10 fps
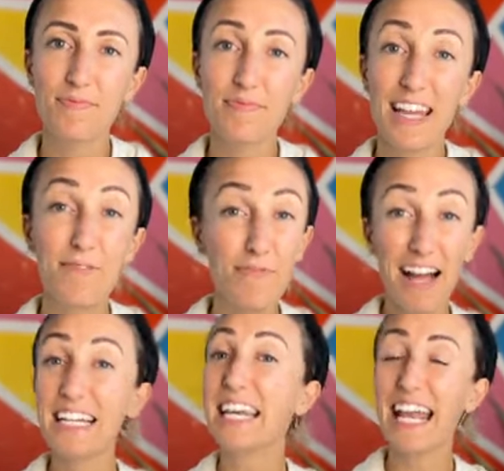And
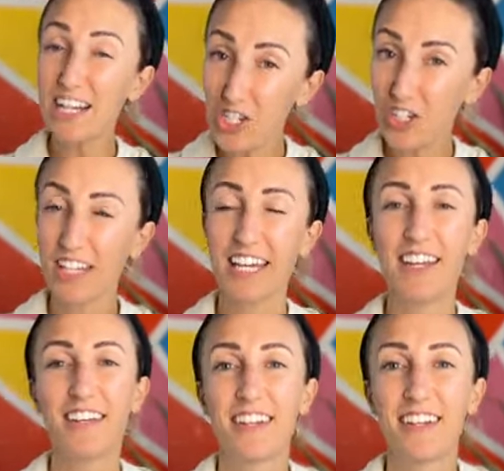
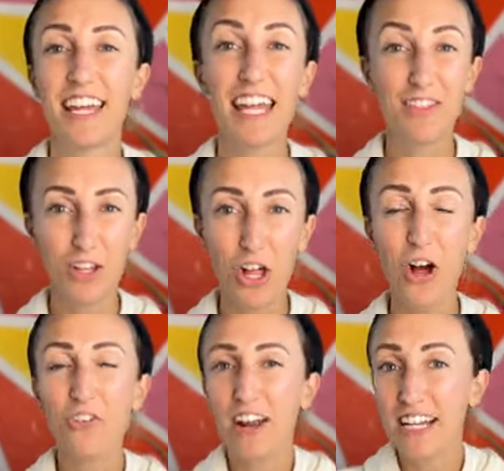financially, in the
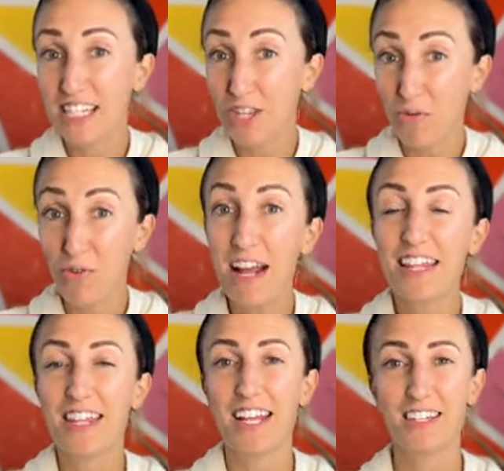long run, it's the
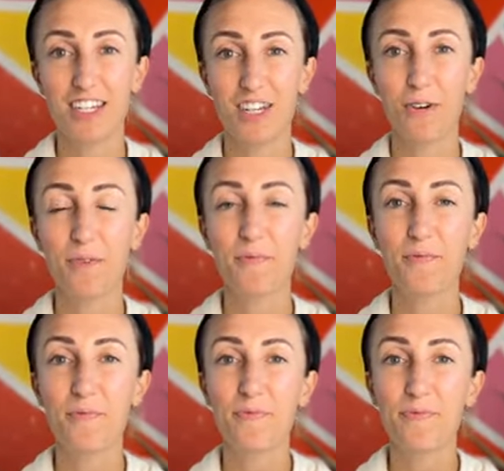right thing to do.
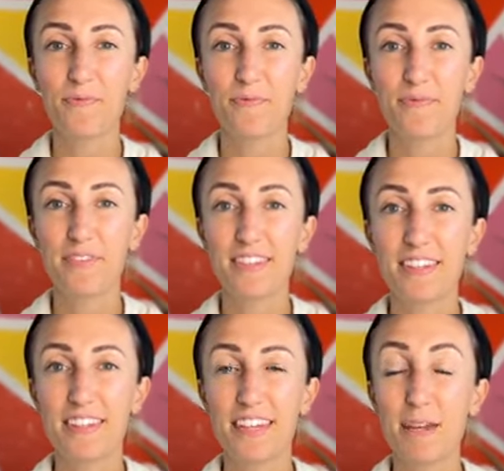
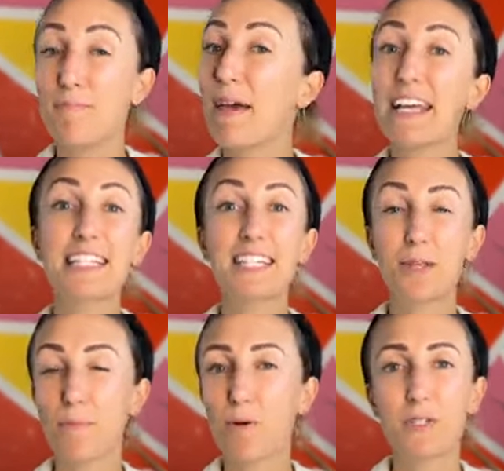It makes the
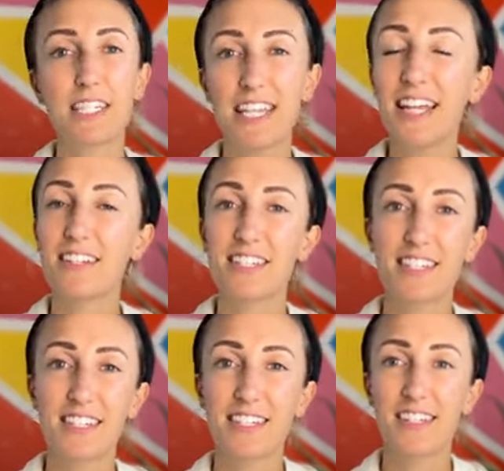most
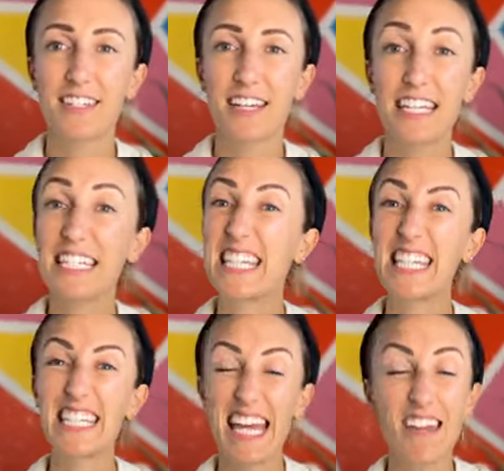sense. It's the
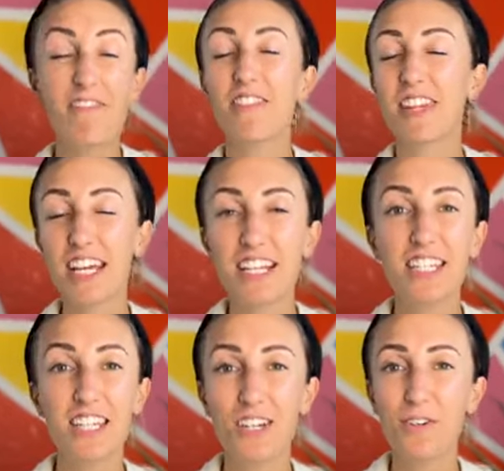safe thing to
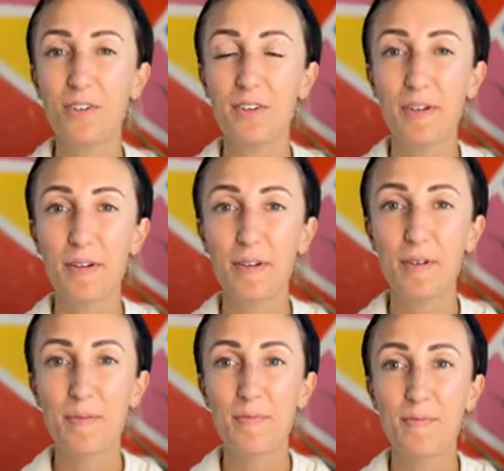do.
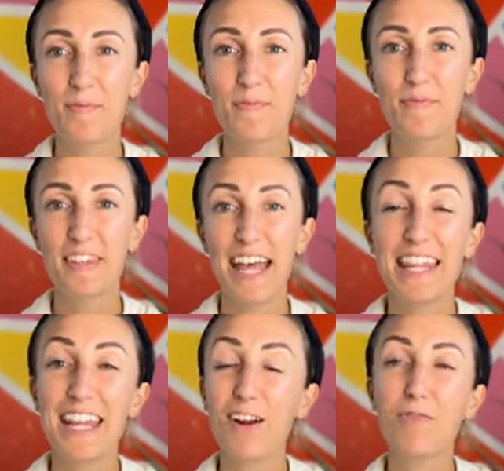
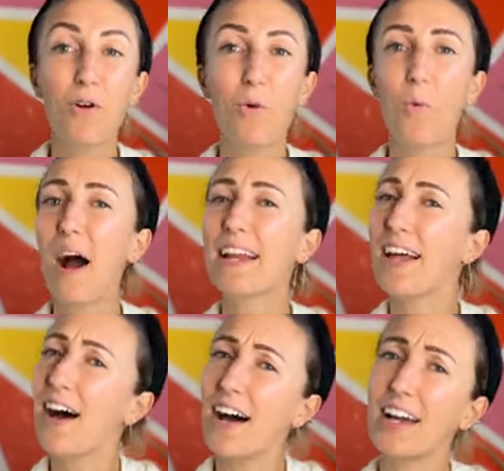And therefore, why
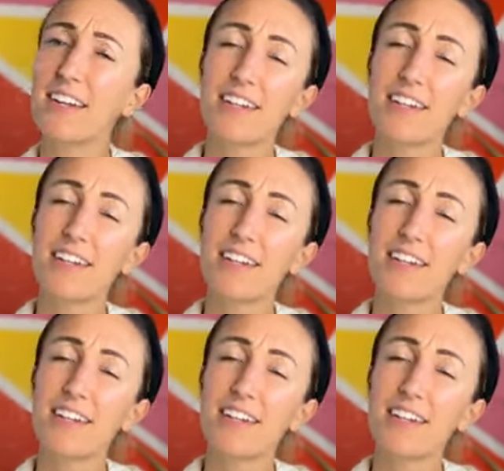not?